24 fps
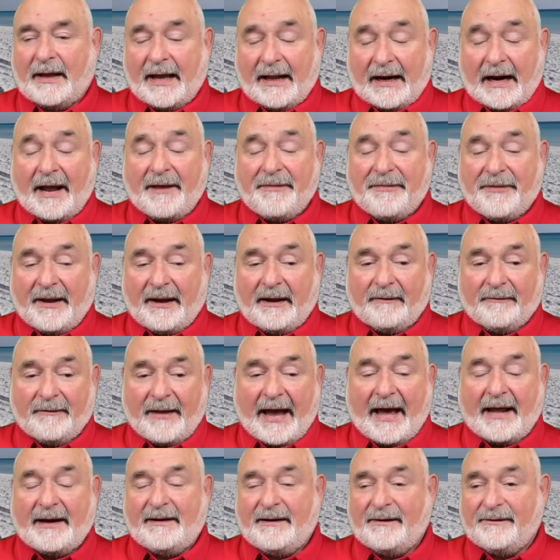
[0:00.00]
And I think
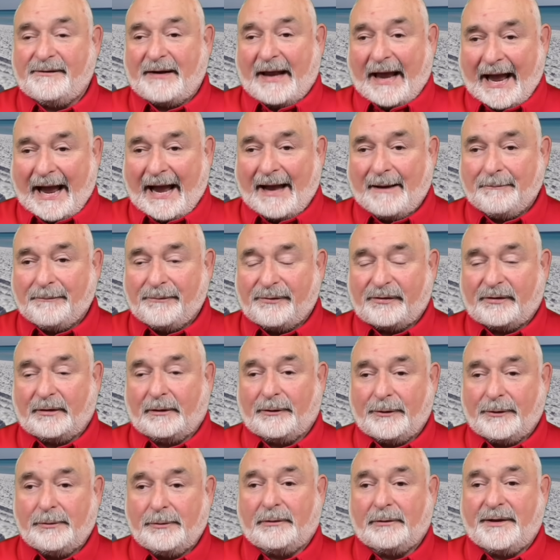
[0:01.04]
that is
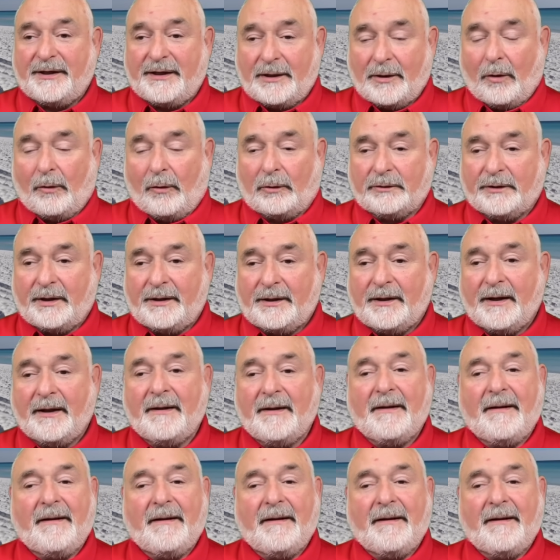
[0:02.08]
absolutely golden